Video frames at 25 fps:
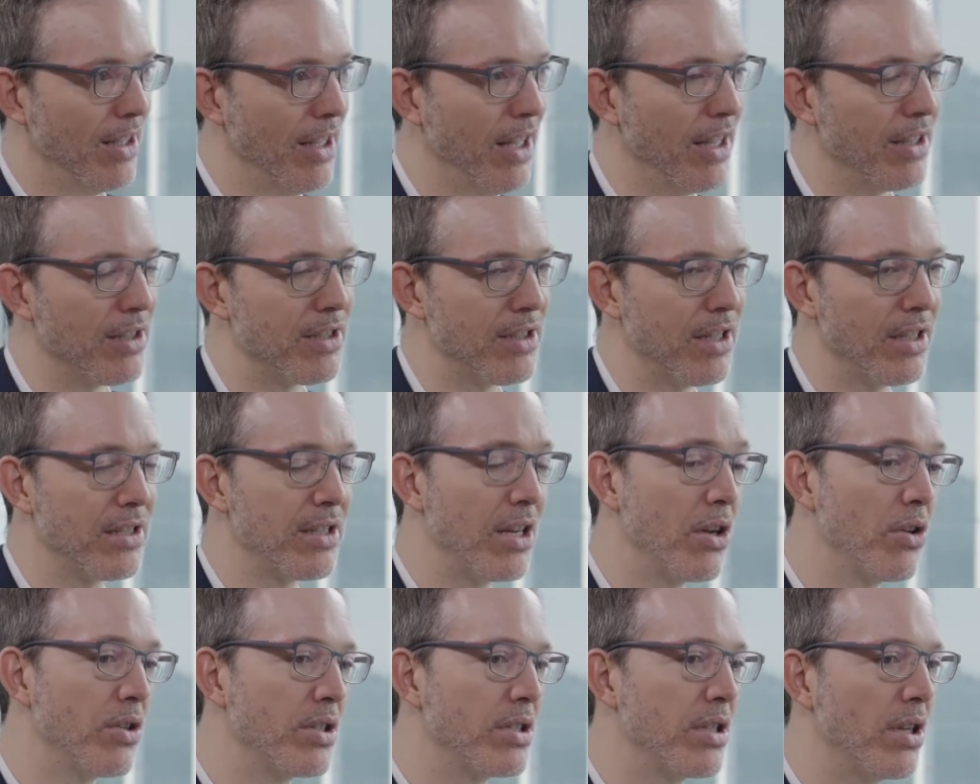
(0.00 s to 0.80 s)
Yes,
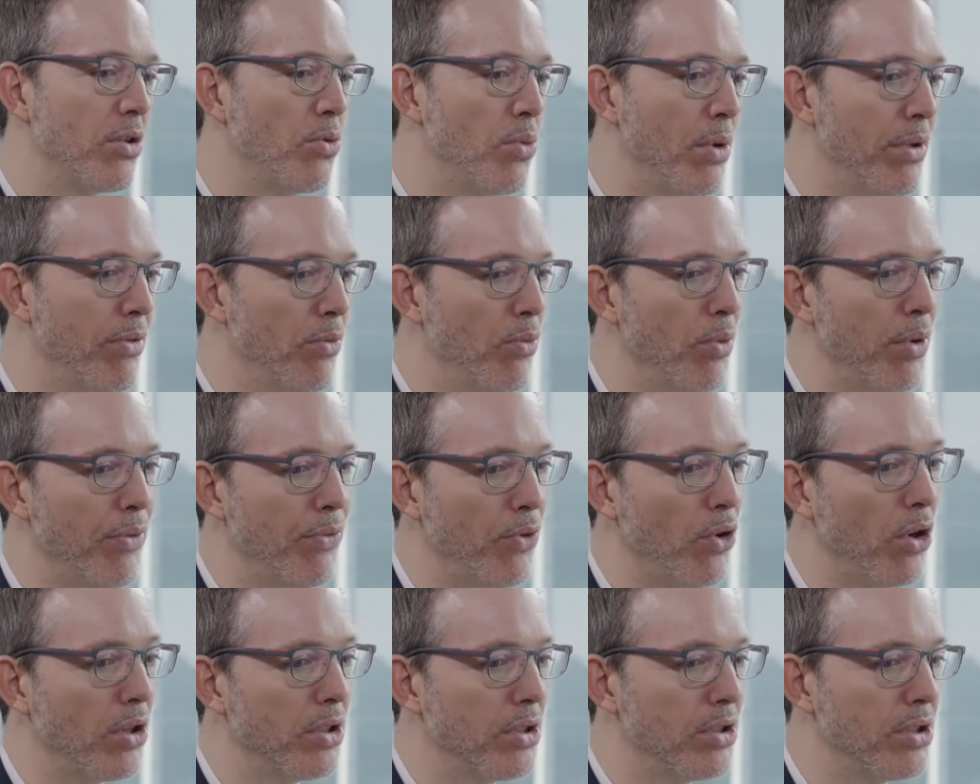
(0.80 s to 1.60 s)
so we've
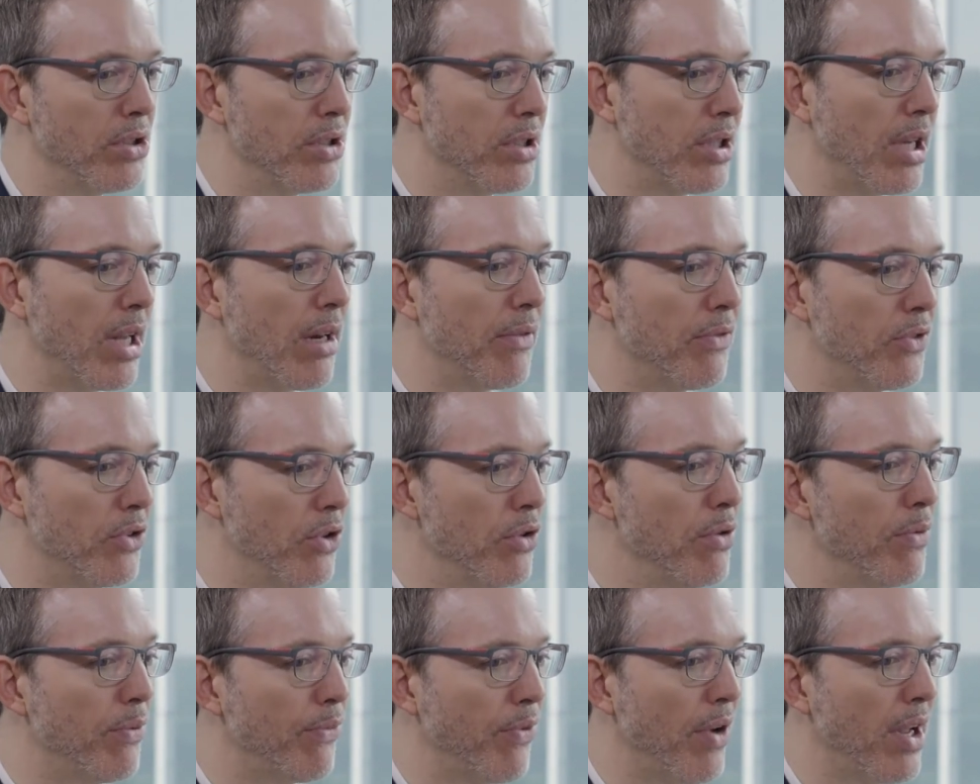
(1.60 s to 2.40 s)
got kind of
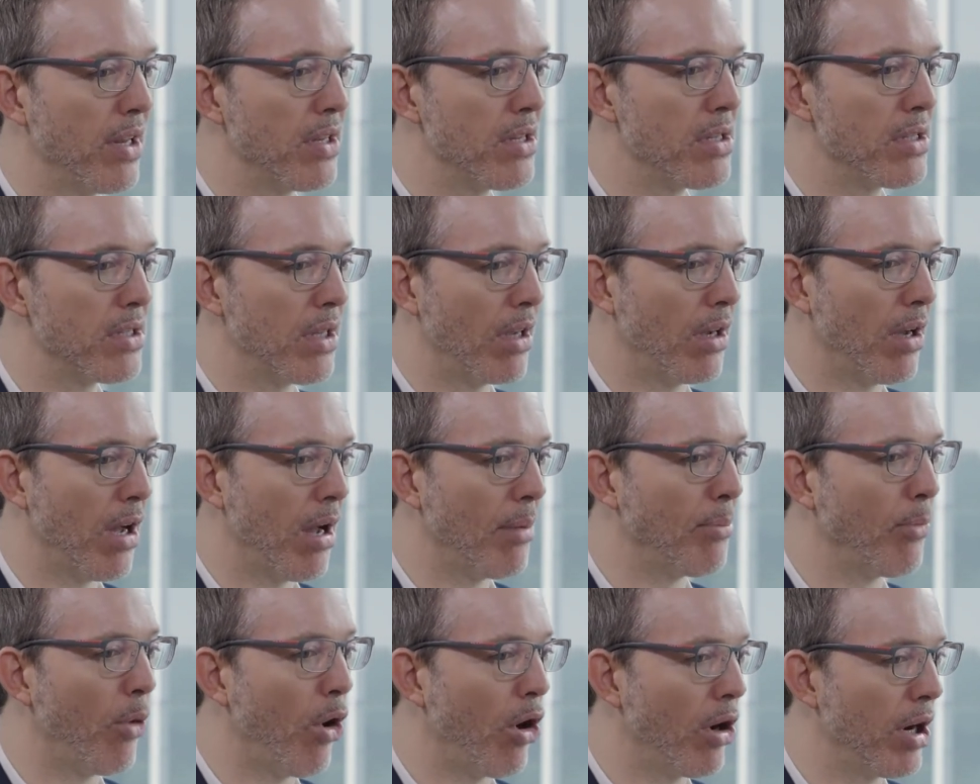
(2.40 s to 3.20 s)
two funds. Our
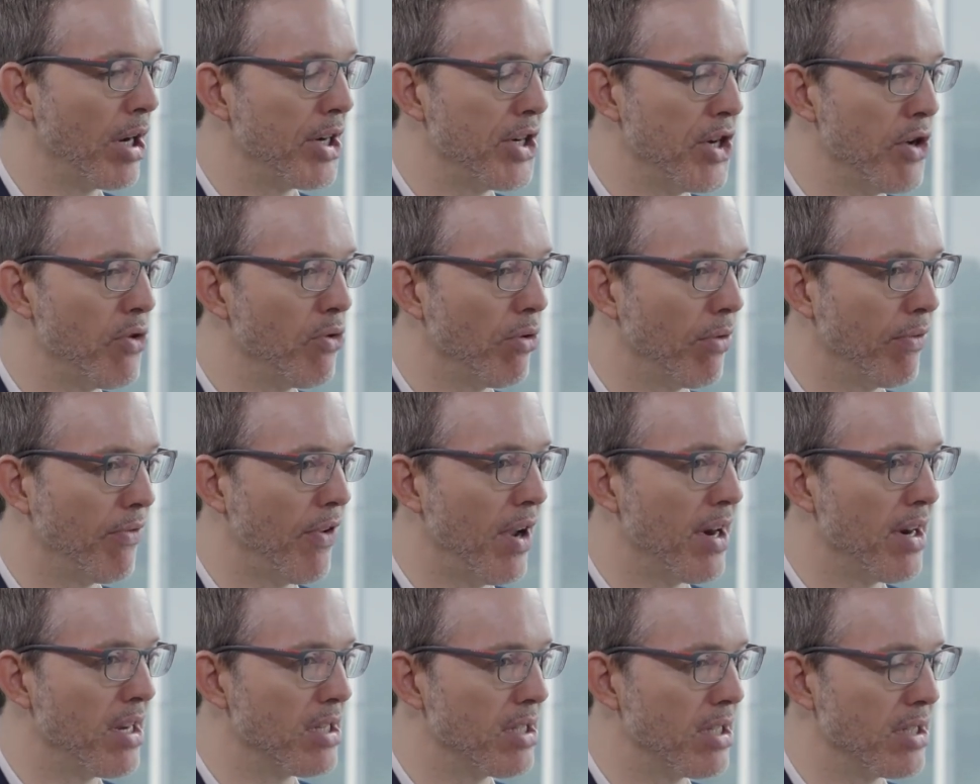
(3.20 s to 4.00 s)
market neutral
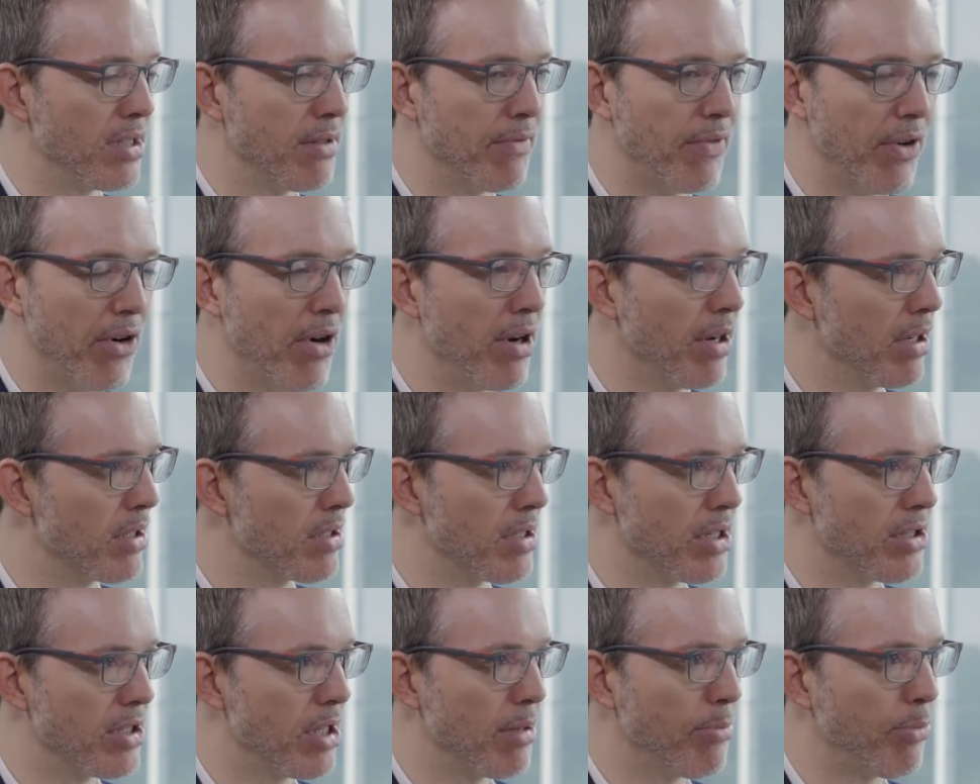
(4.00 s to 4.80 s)
fund is a very
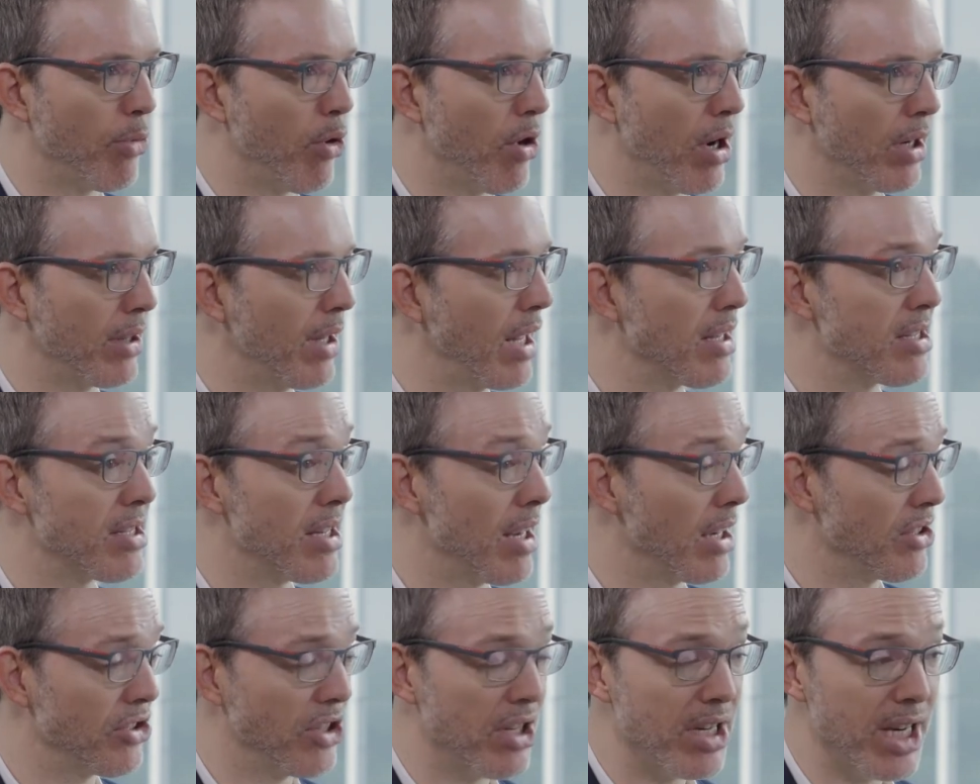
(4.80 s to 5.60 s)
consistent product that's
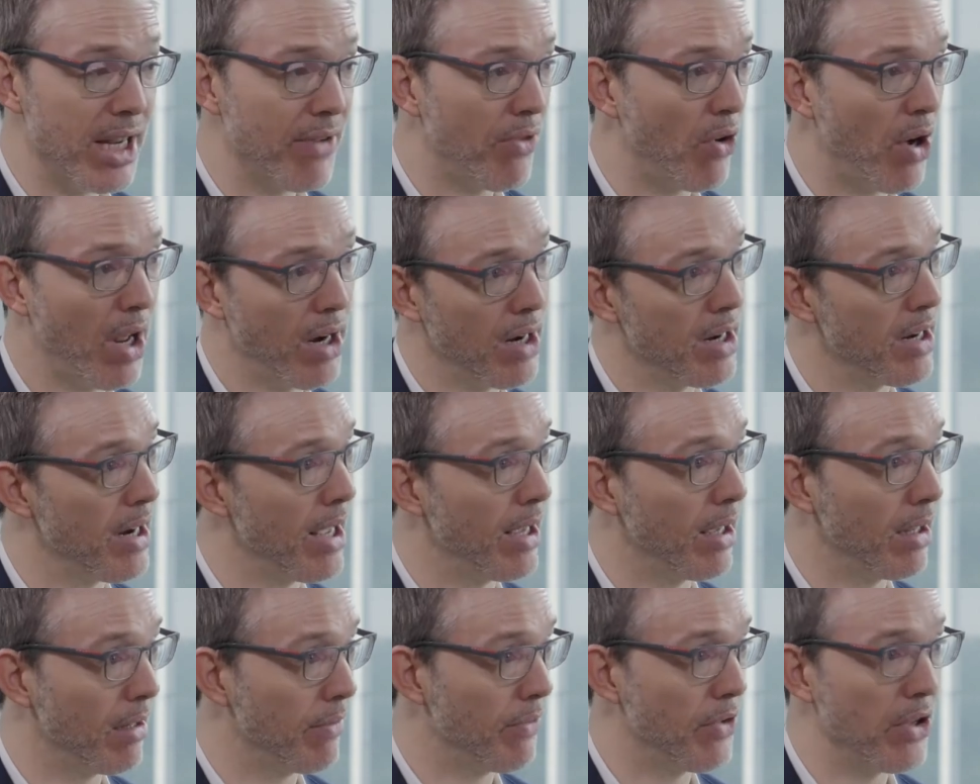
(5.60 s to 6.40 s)
actually never had a
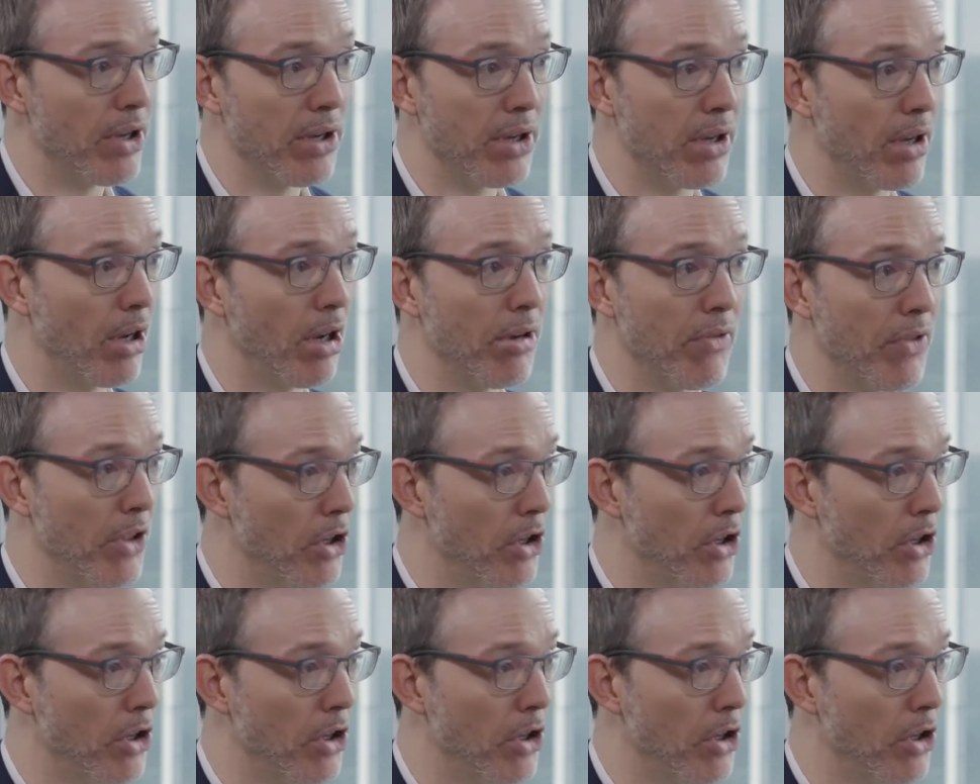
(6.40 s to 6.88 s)
negative year over